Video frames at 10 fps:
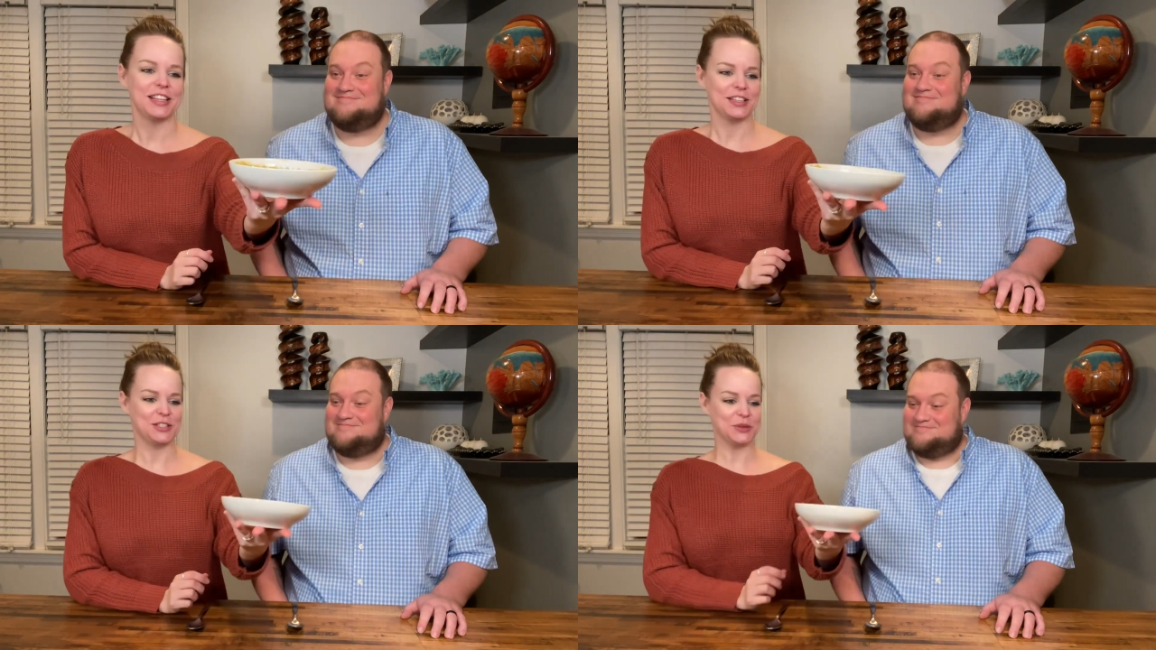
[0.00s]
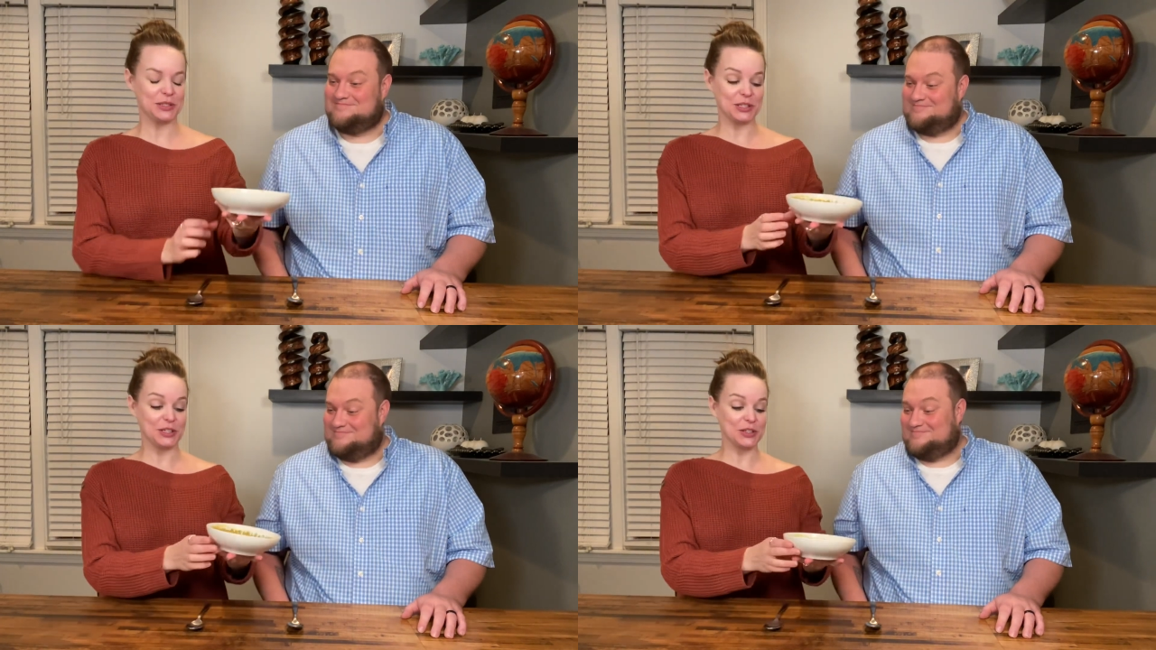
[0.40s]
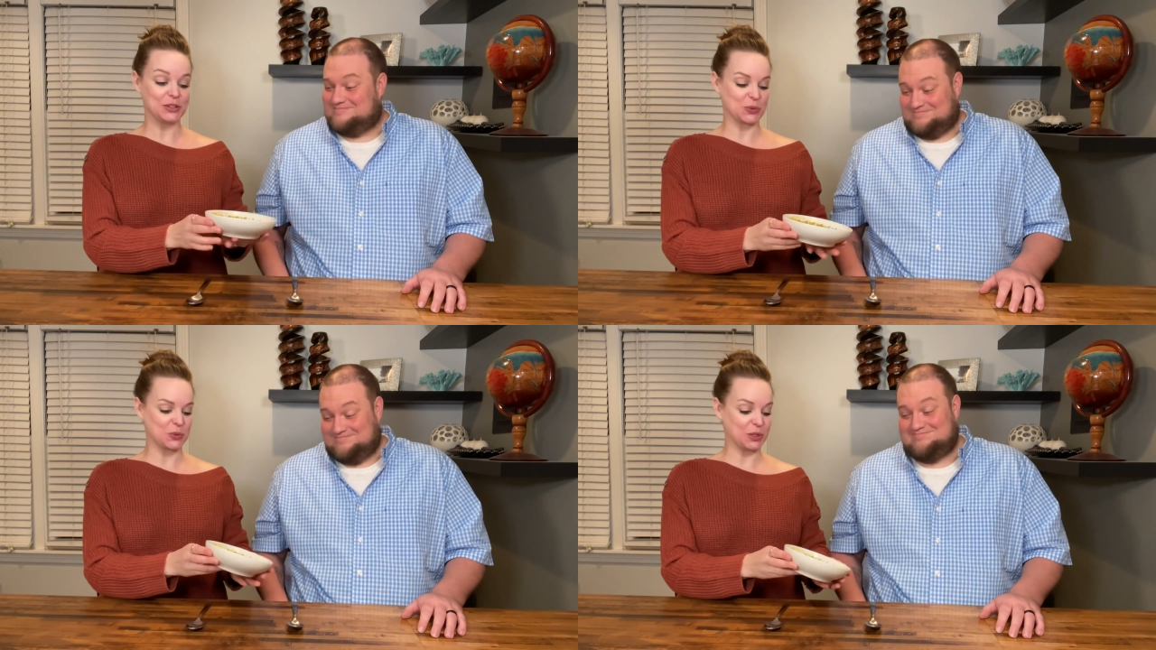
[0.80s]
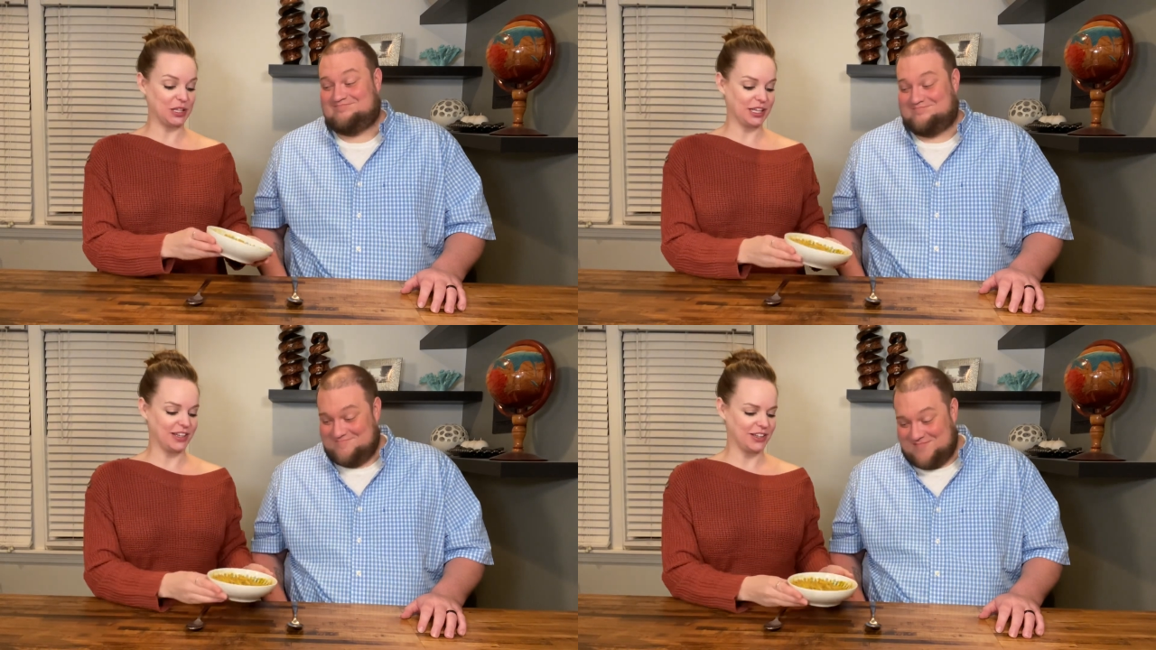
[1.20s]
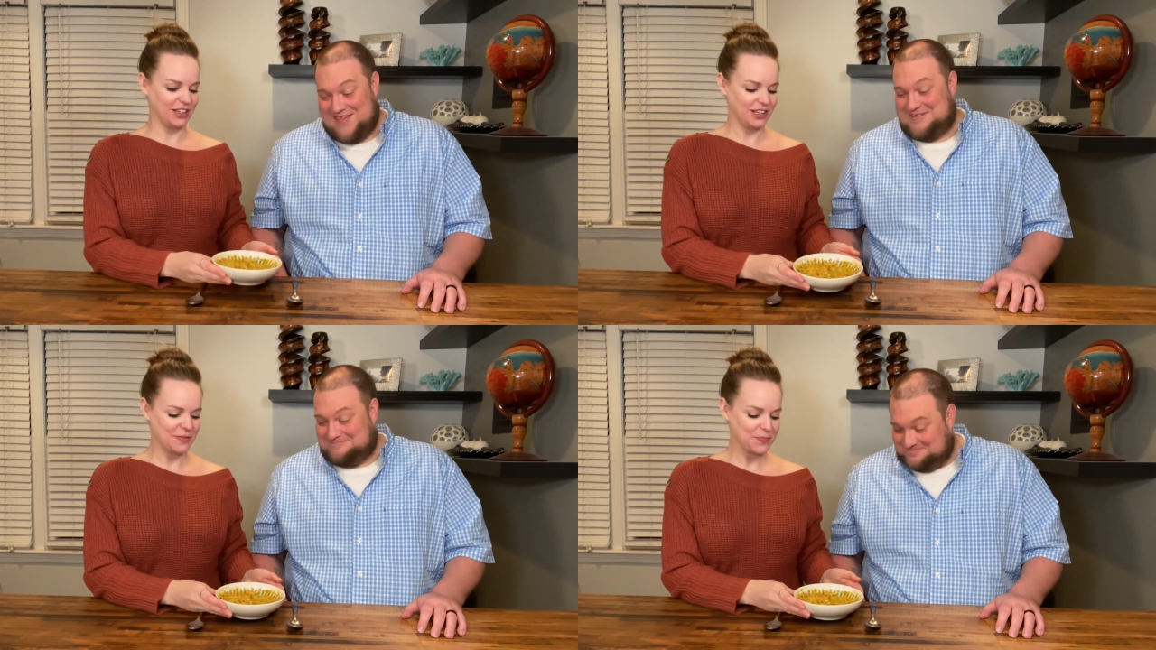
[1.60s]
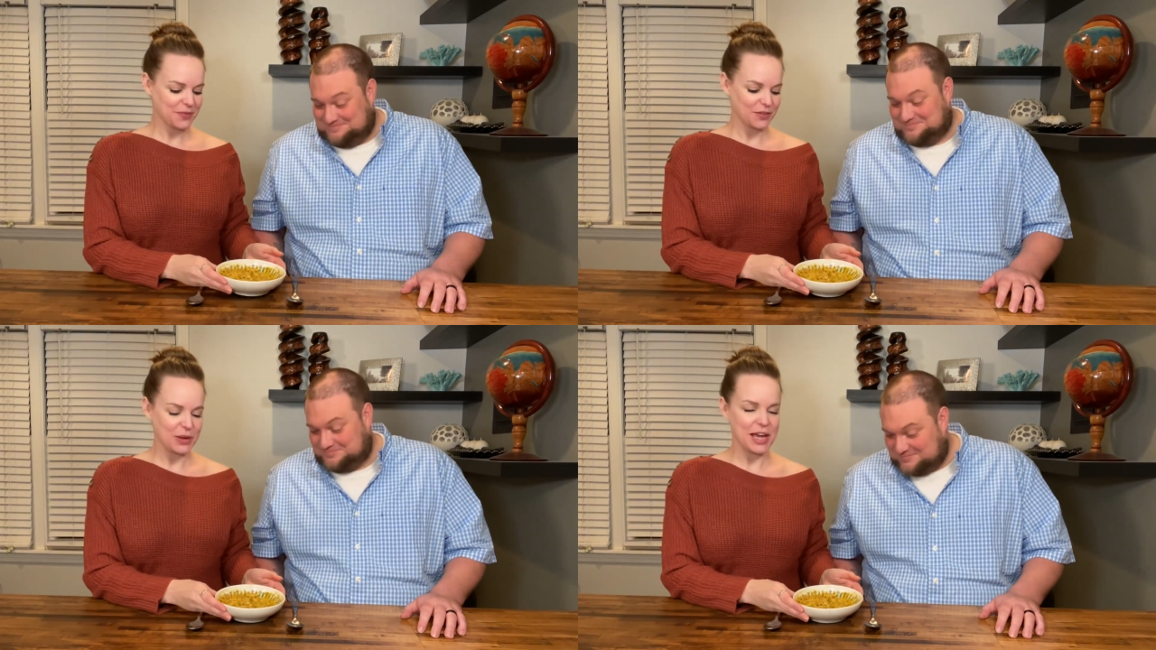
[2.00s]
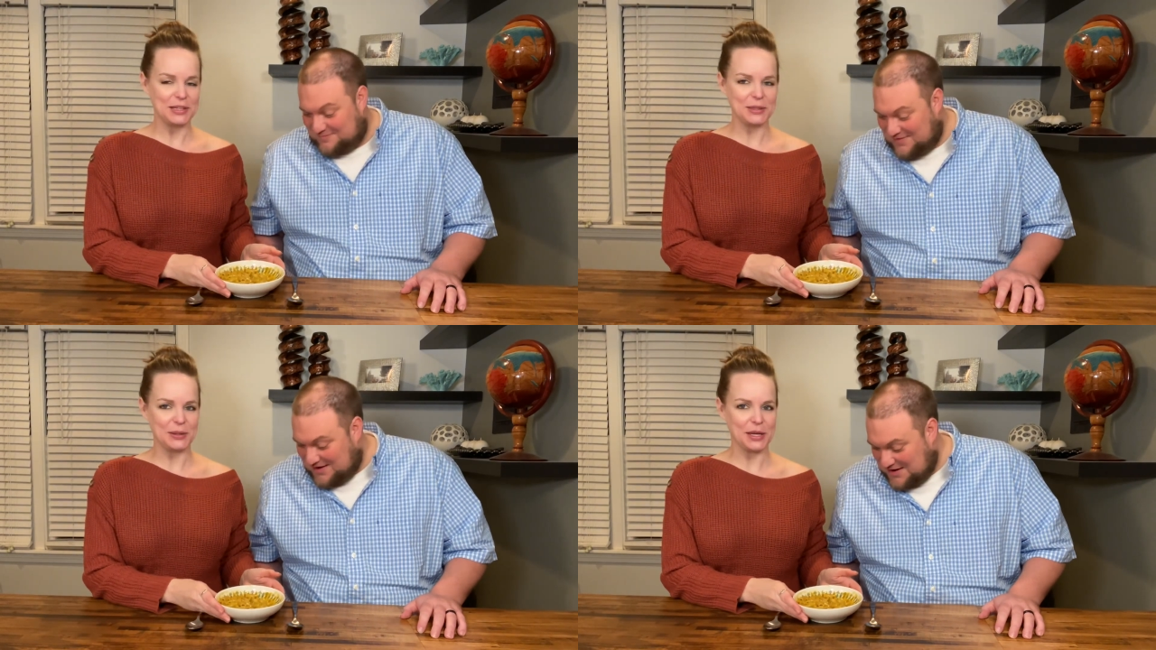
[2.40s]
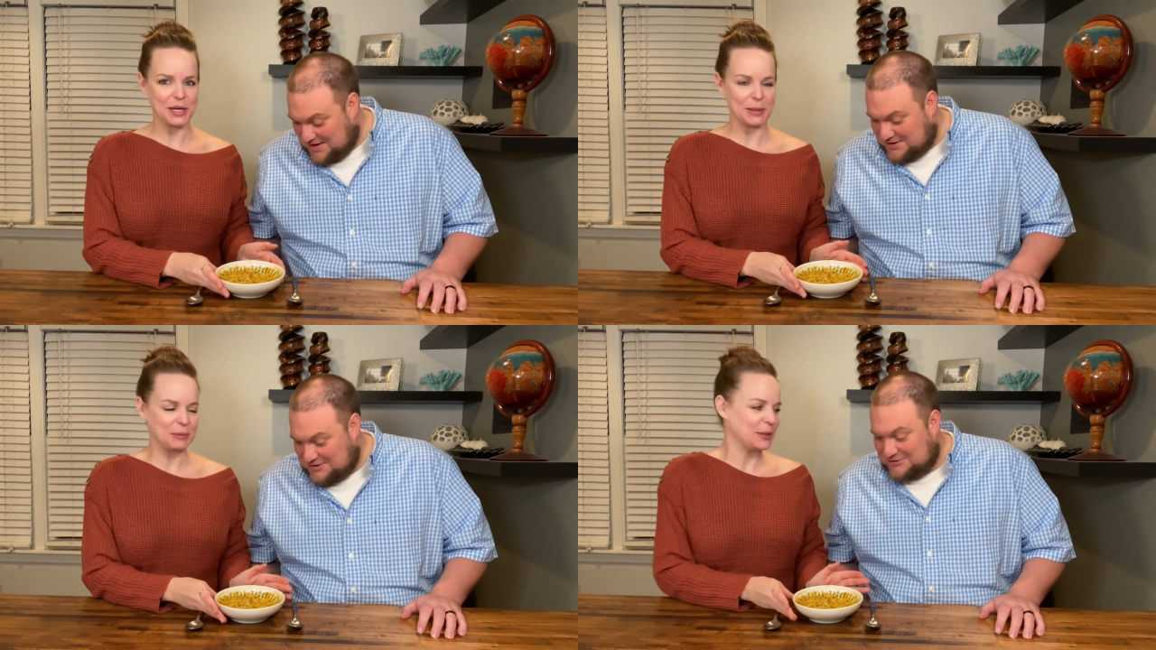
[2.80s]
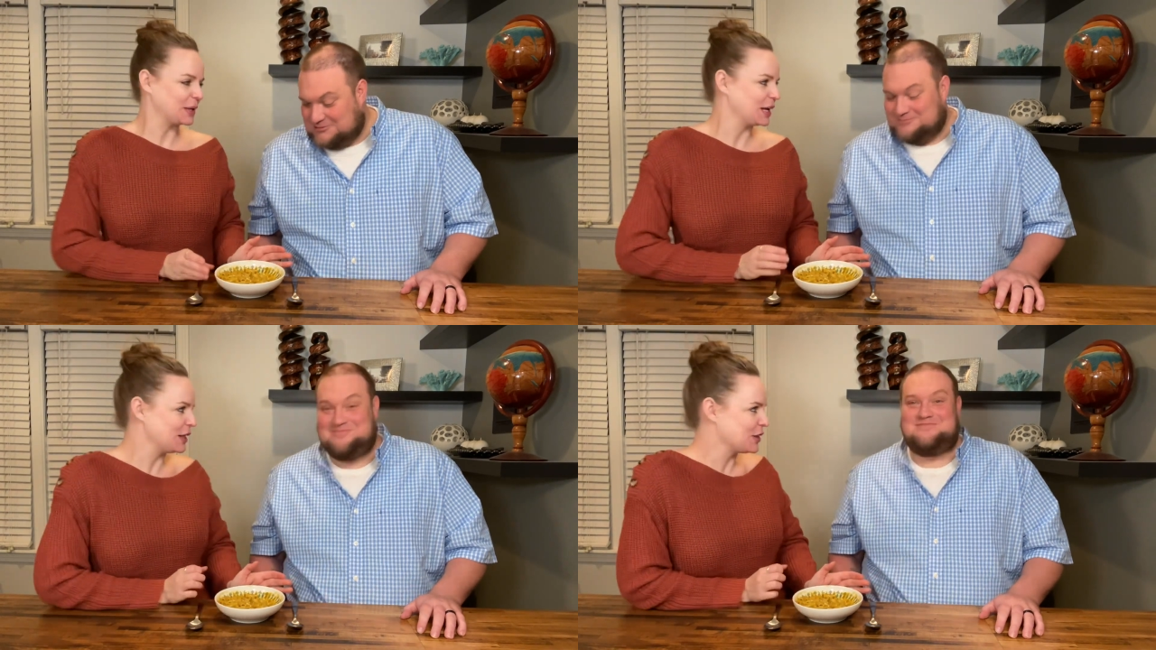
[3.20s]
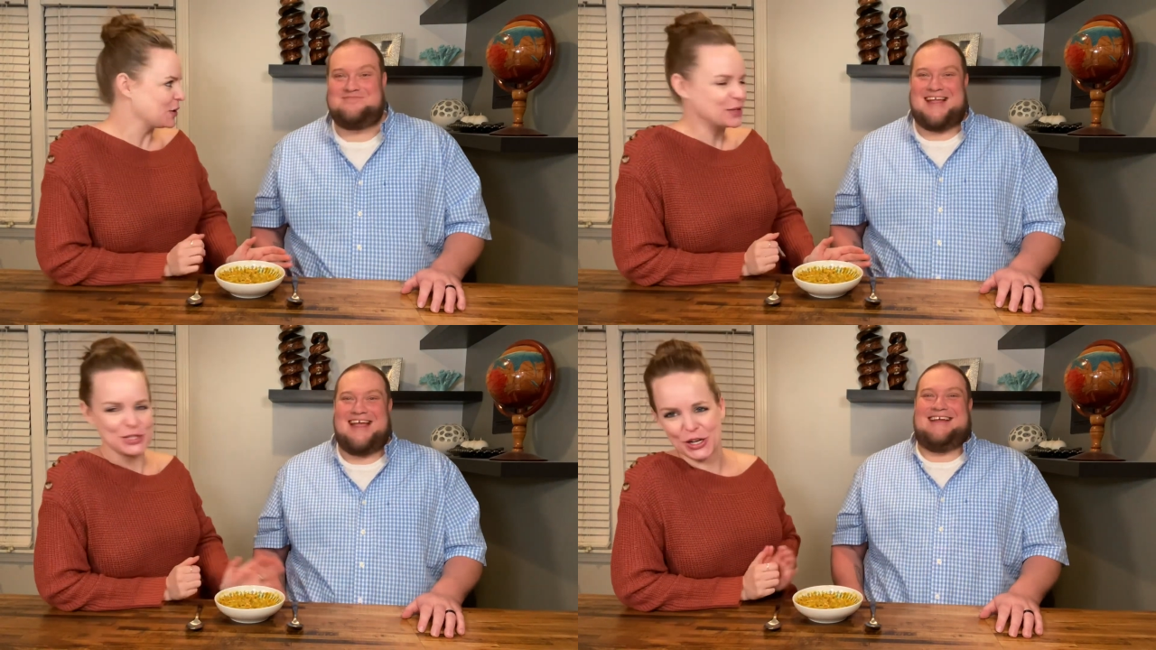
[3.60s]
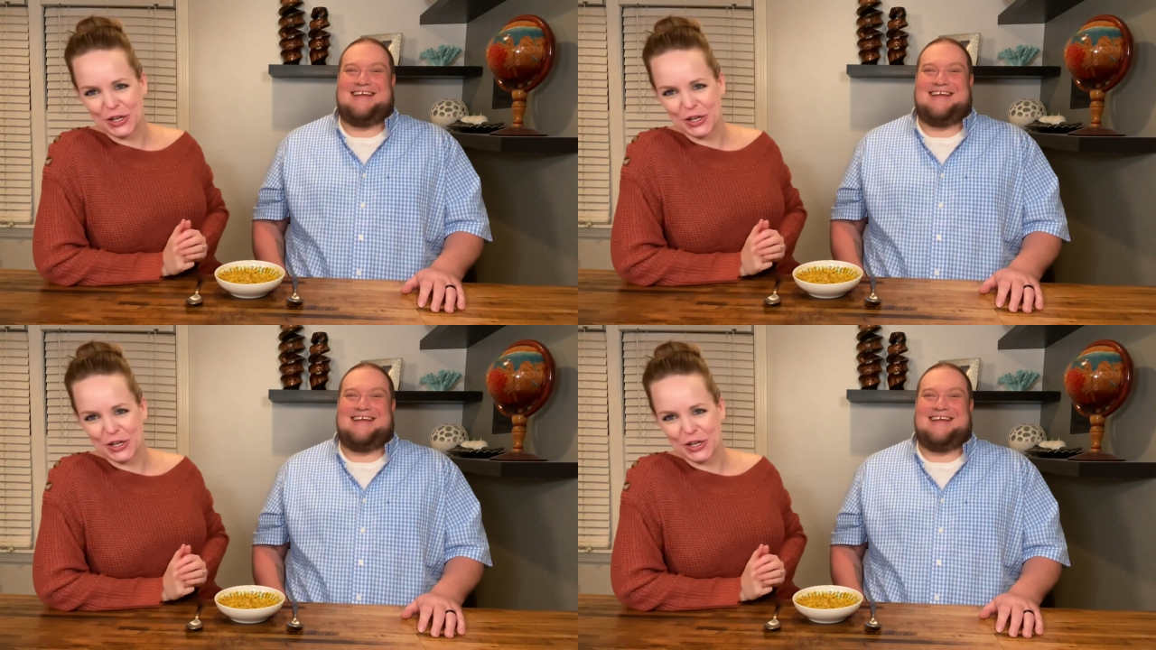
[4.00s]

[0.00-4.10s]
Speaker 1: This one looks really good. We had a little hiccup cooking it though. We started